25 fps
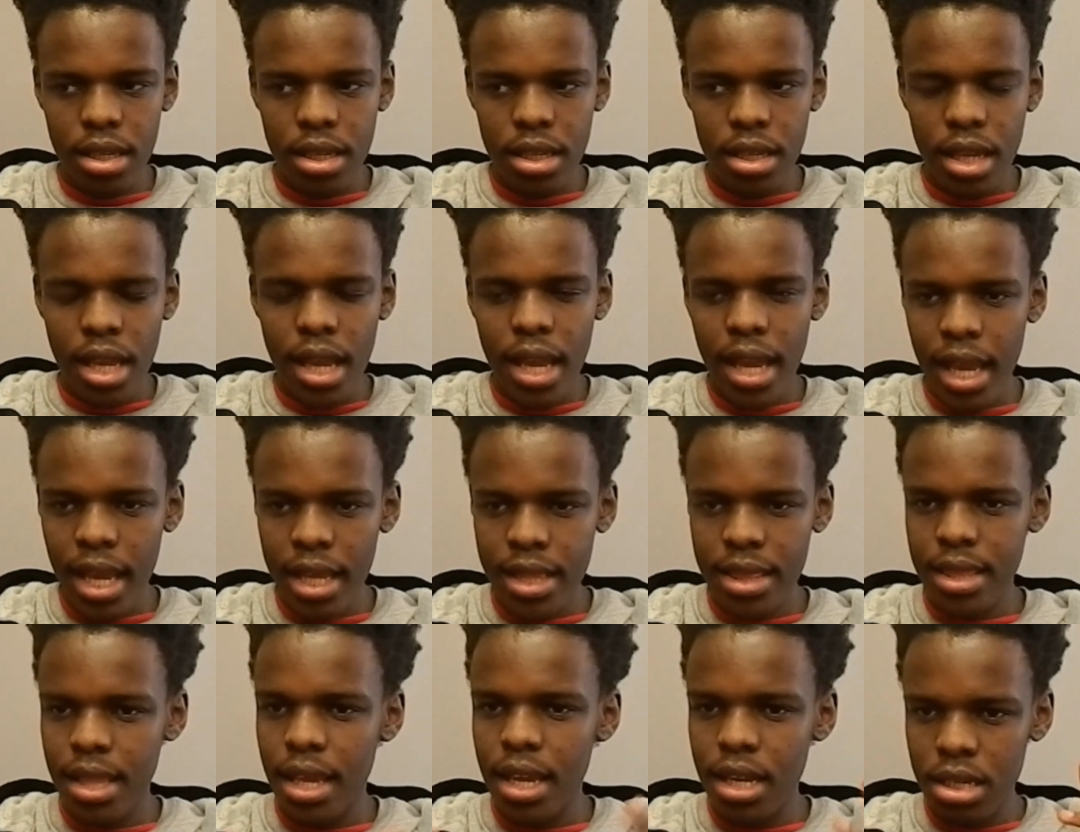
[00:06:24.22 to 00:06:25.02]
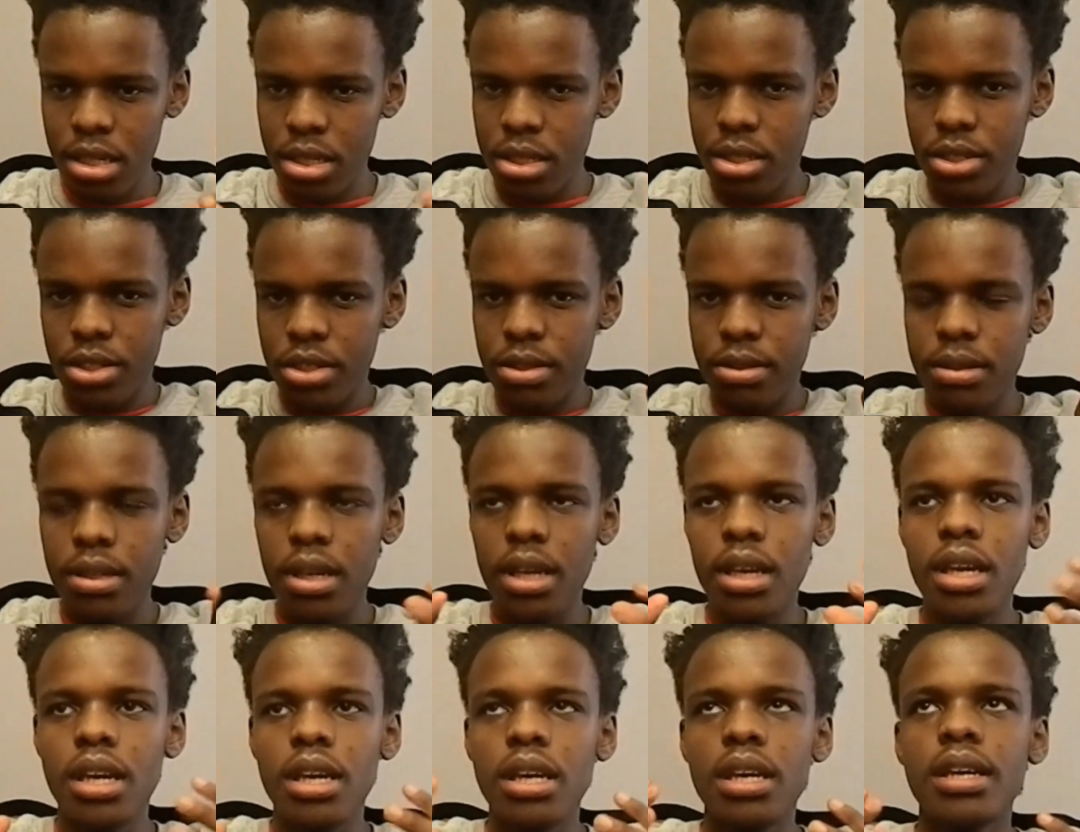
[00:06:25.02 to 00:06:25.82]
had that,
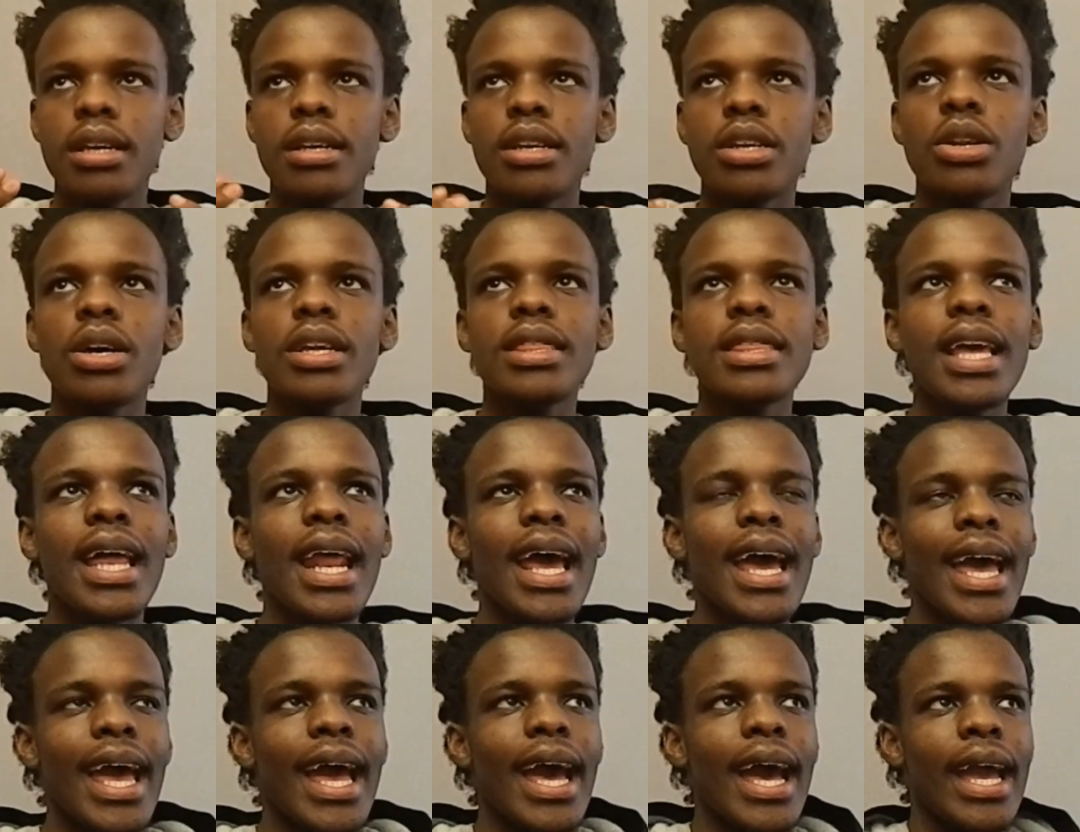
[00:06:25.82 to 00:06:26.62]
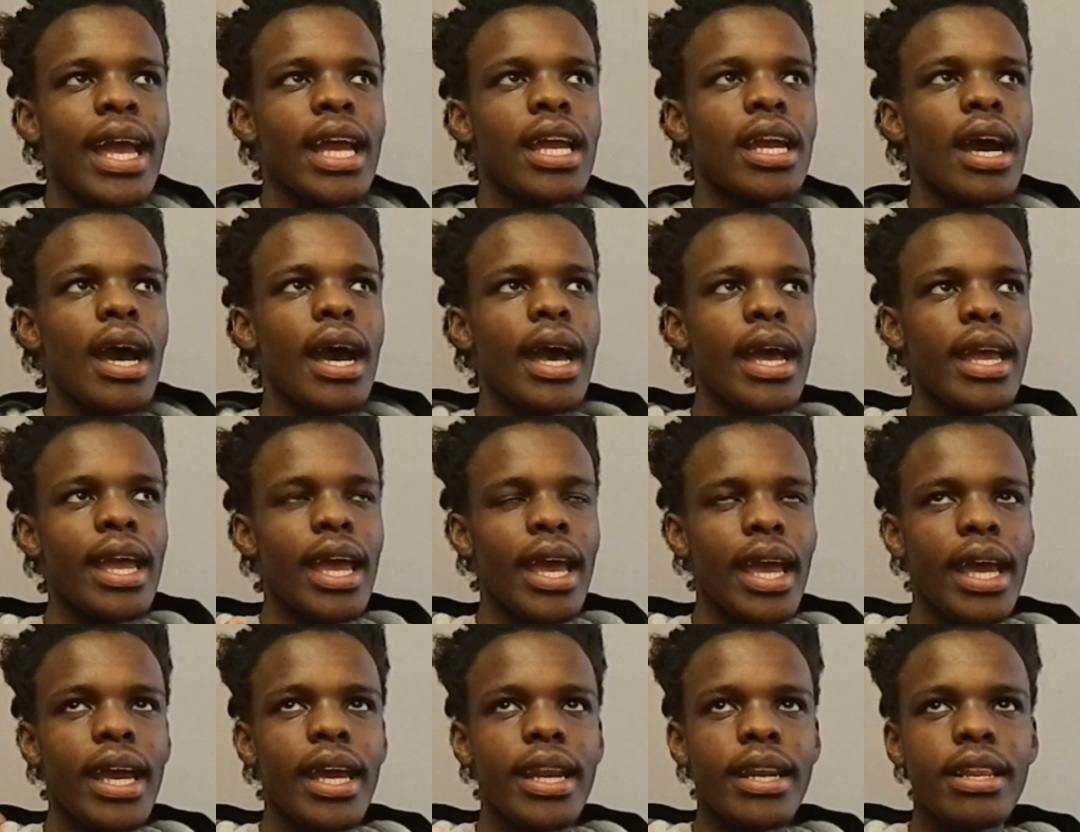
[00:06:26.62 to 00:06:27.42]
not that I
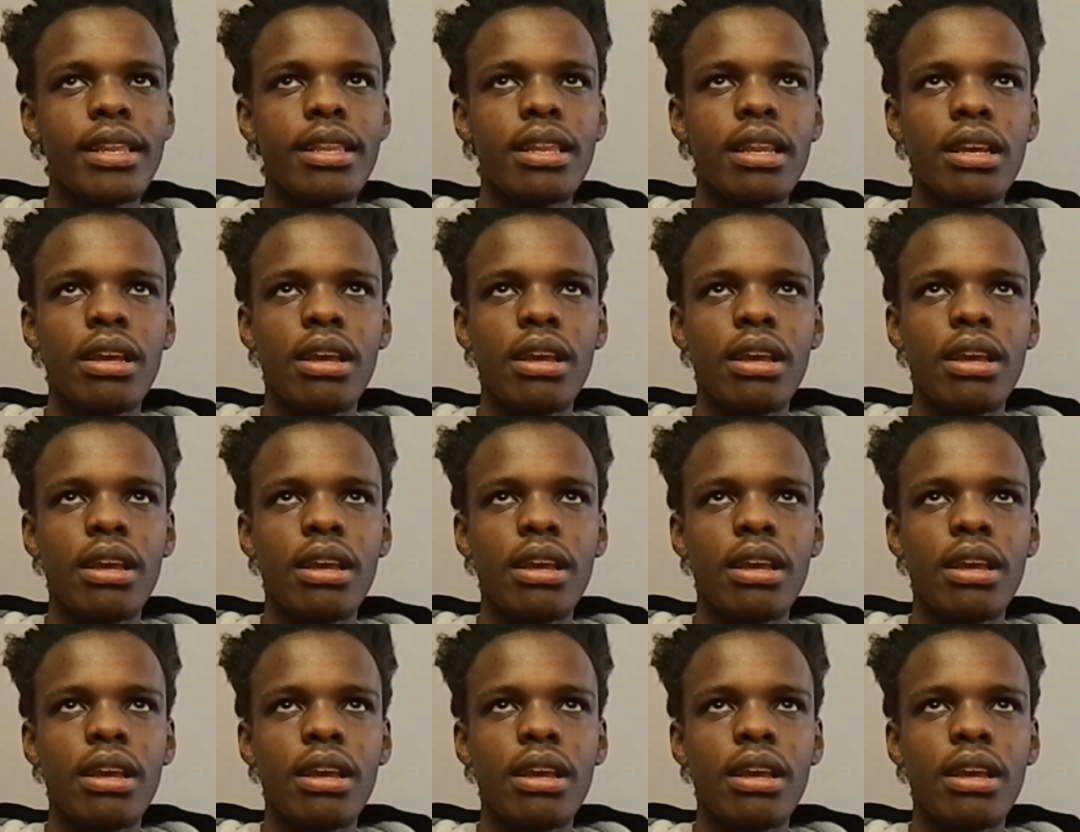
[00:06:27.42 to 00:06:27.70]
had